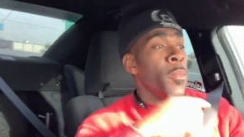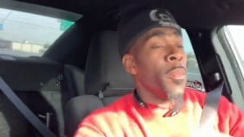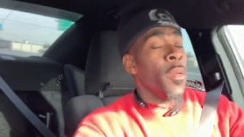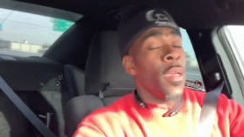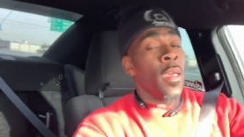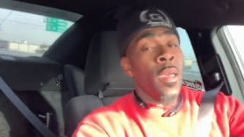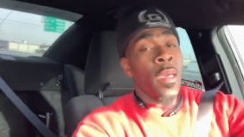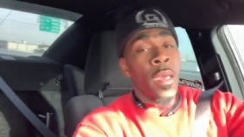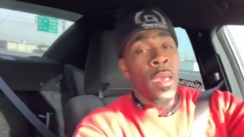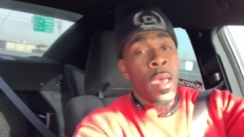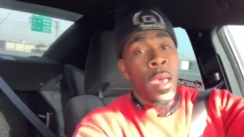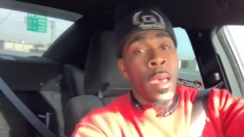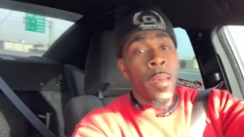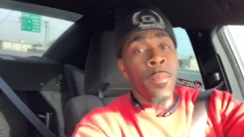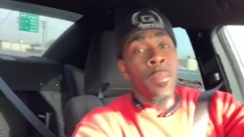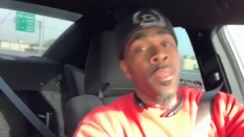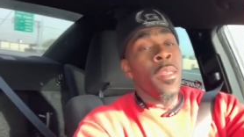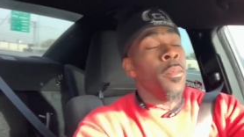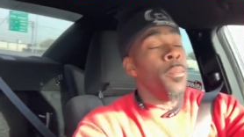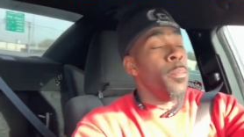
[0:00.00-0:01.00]
man, I
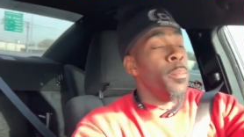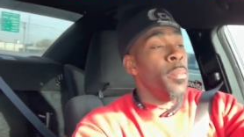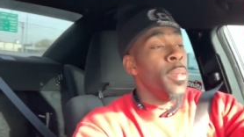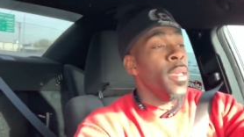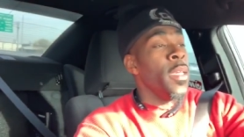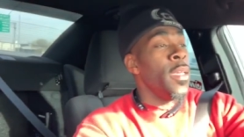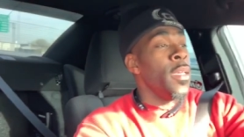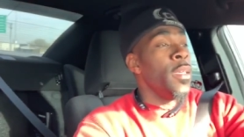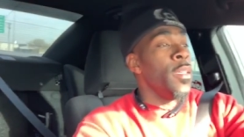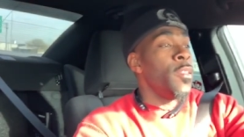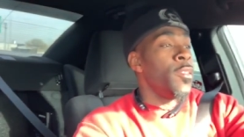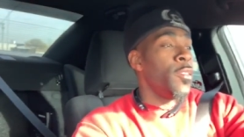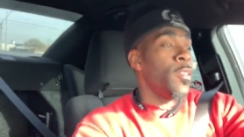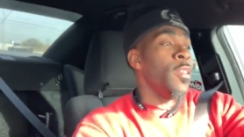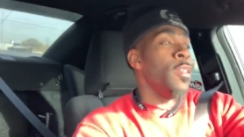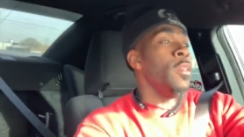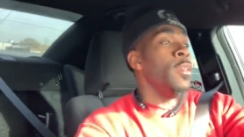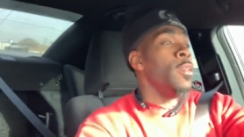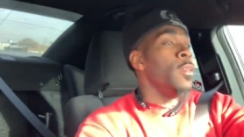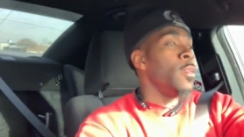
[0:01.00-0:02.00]
be
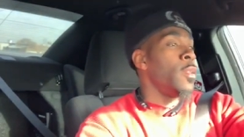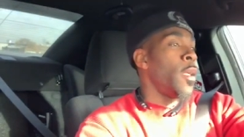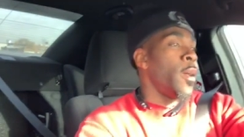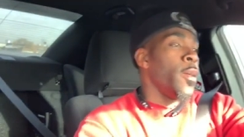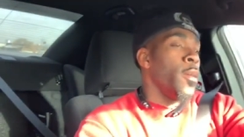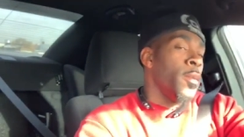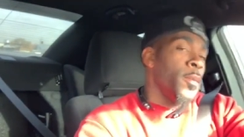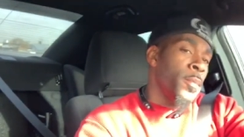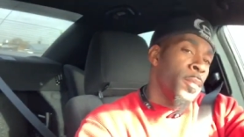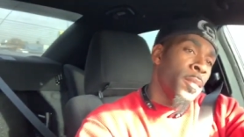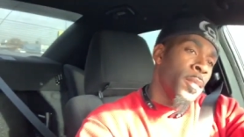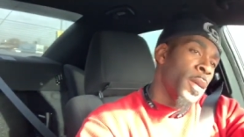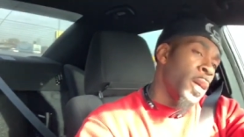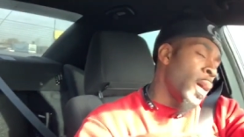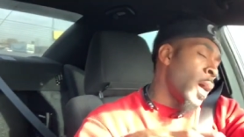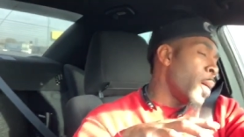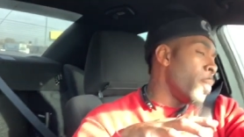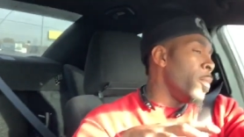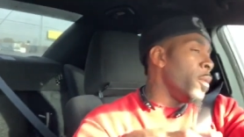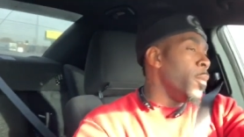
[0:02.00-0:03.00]
busy. Like, man,
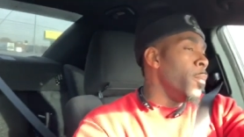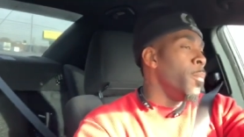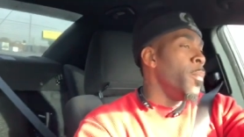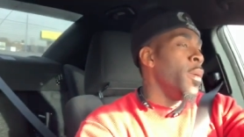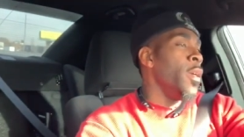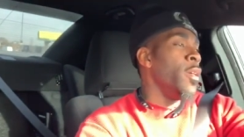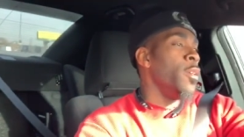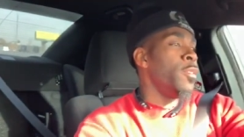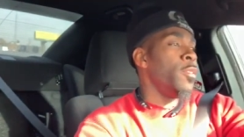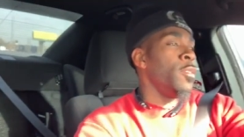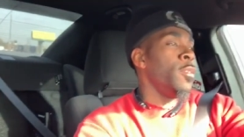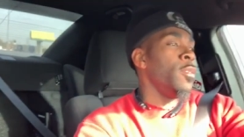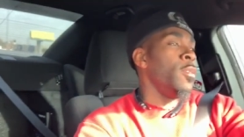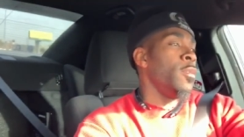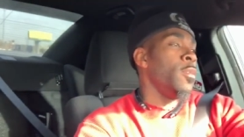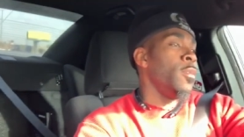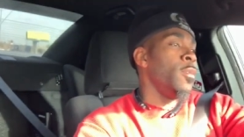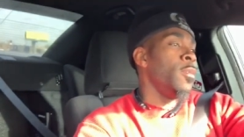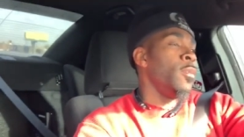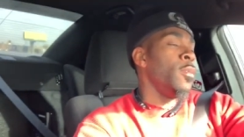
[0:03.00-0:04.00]
I be busy.
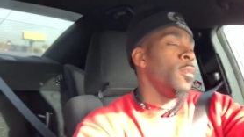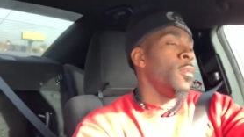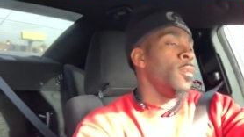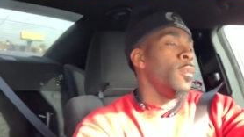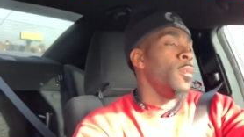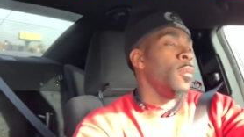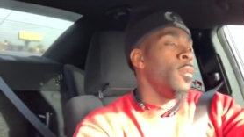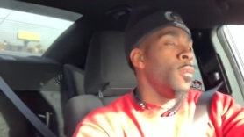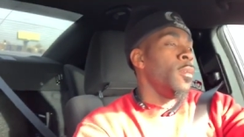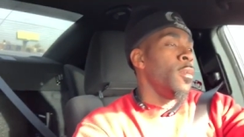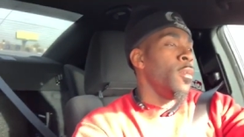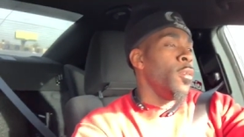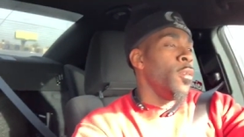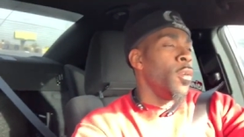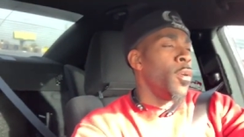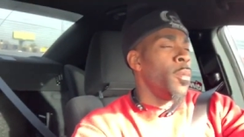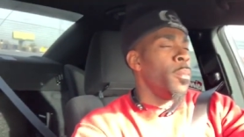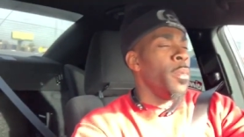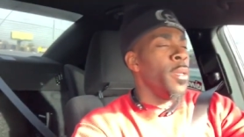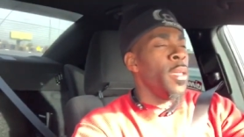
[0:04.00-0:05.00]
You
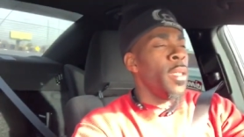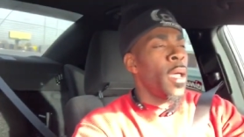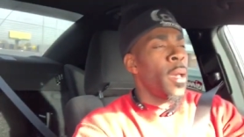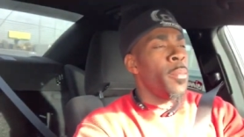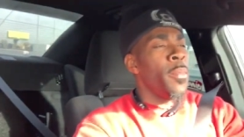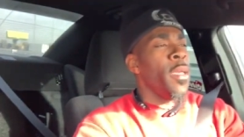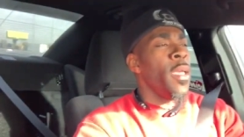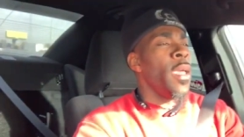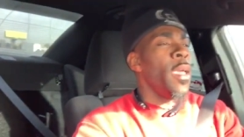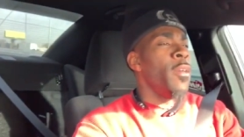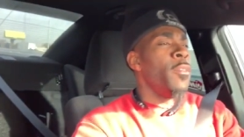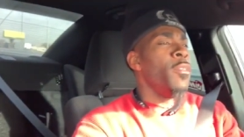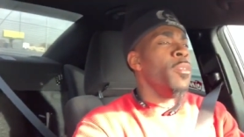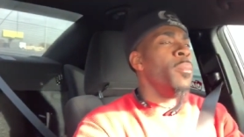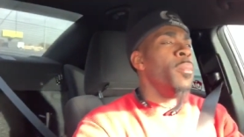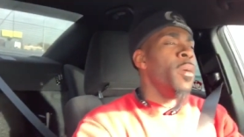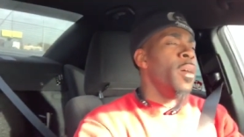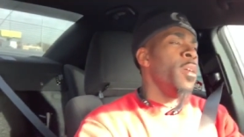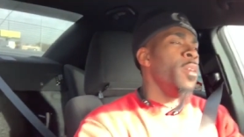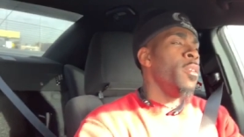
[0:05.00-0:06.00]
know what I mean? I be having the
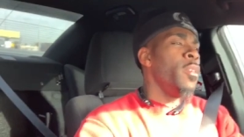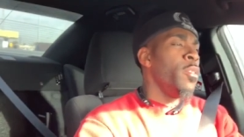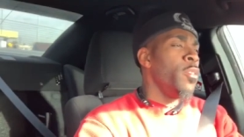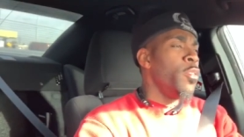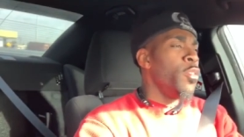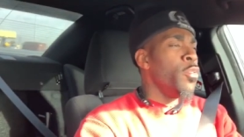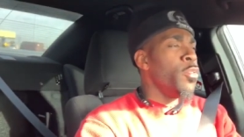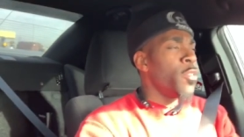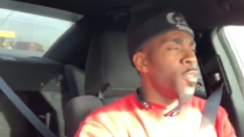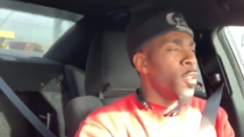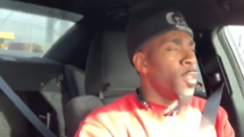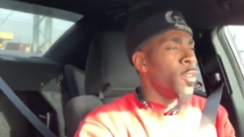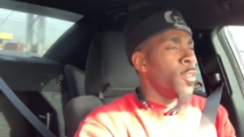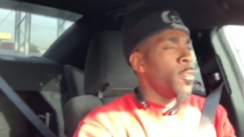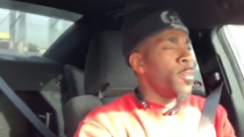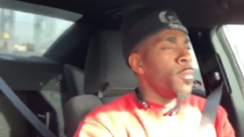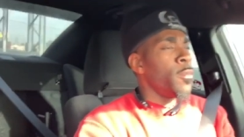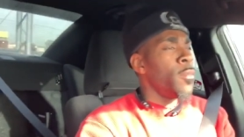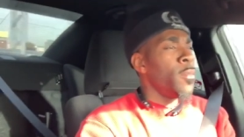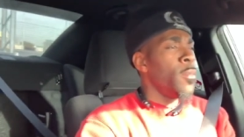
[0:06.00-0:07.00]
money to do stuff,
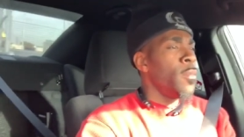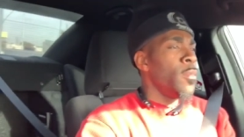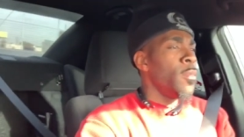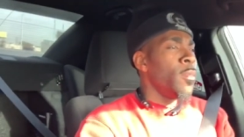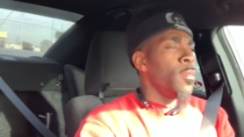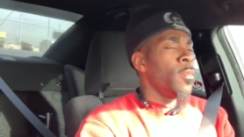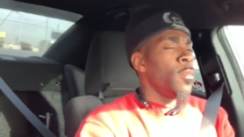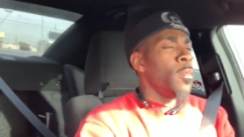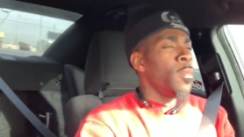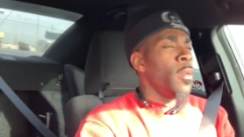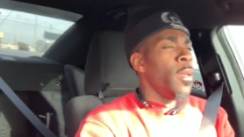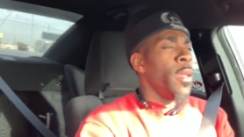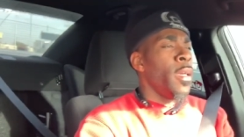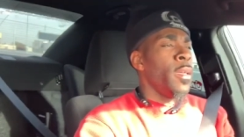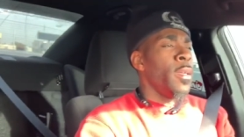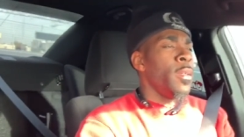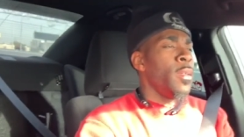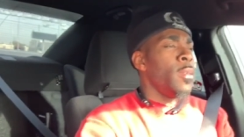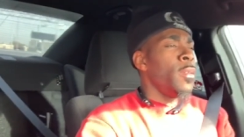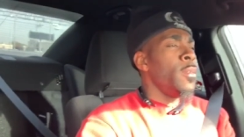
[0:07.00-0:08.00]

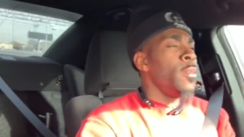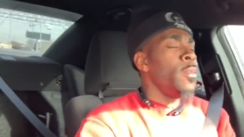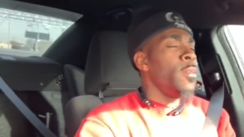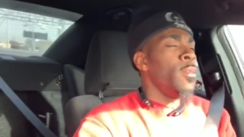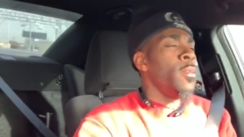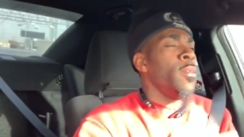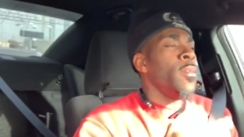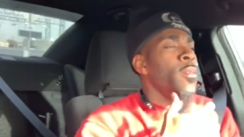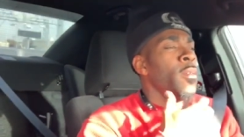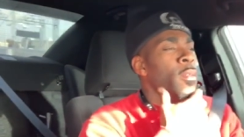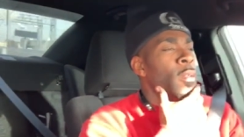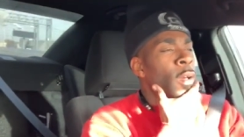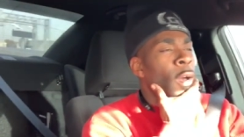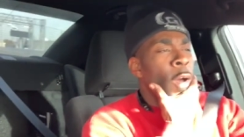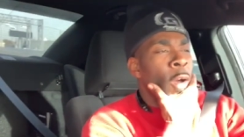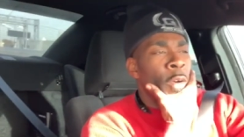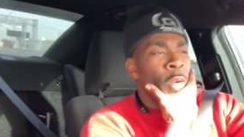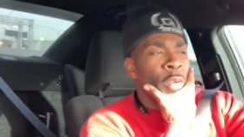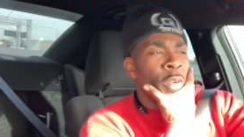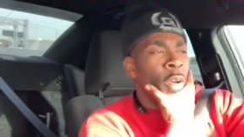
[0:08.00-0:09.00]
and I
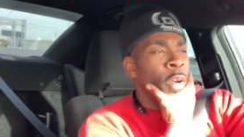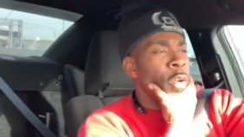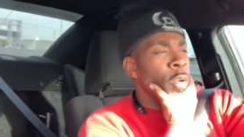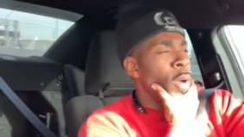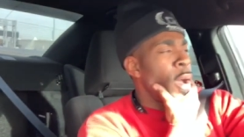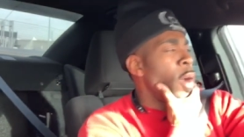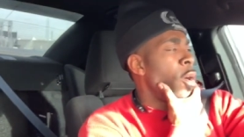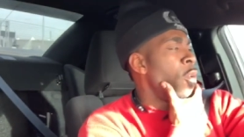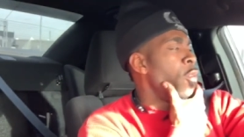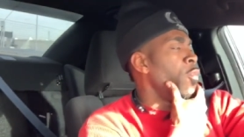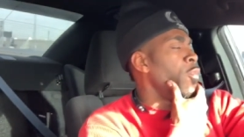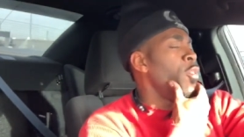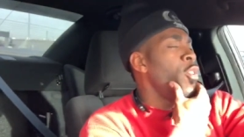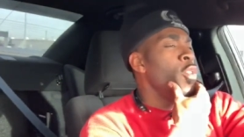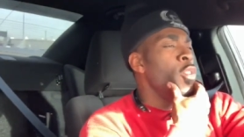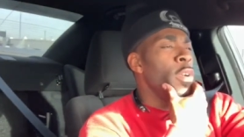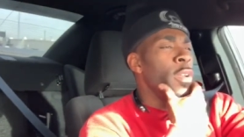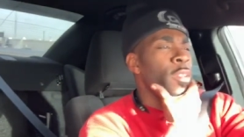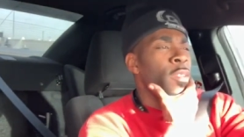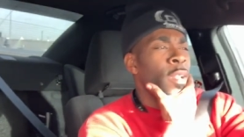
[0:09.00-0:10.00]
don't know. I don't
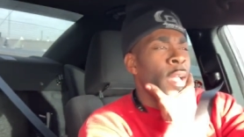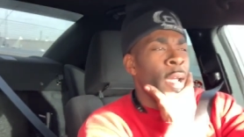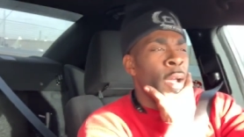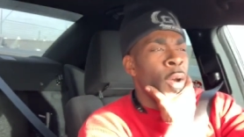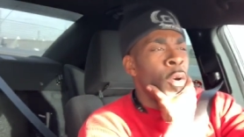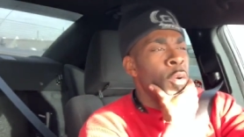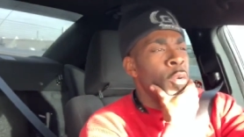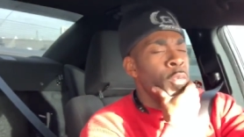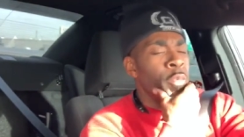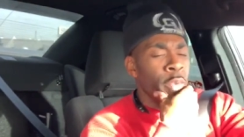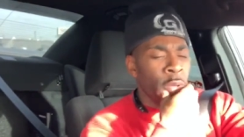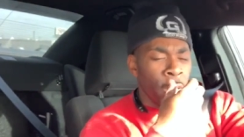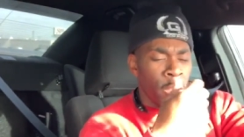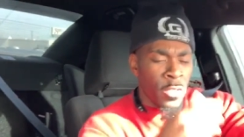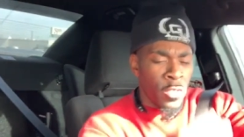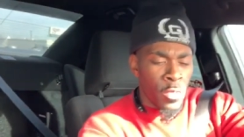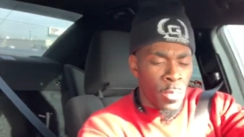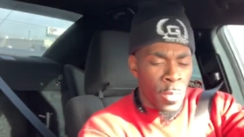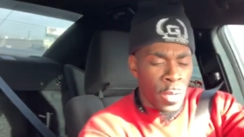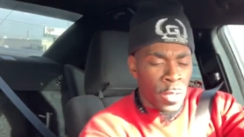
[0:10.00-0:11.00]
do it. It's like I don't really
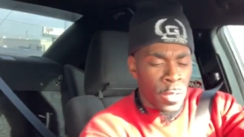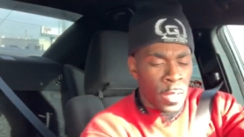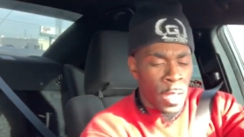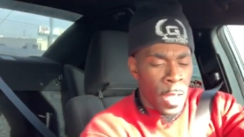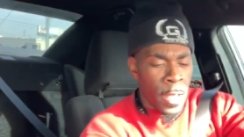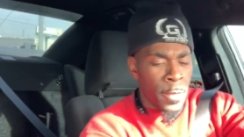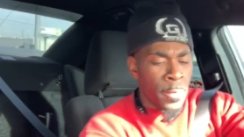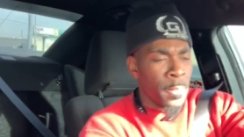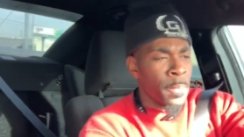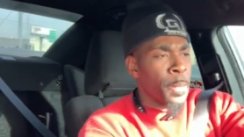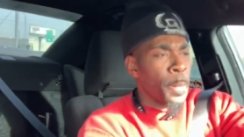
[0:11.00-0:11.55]
too much like.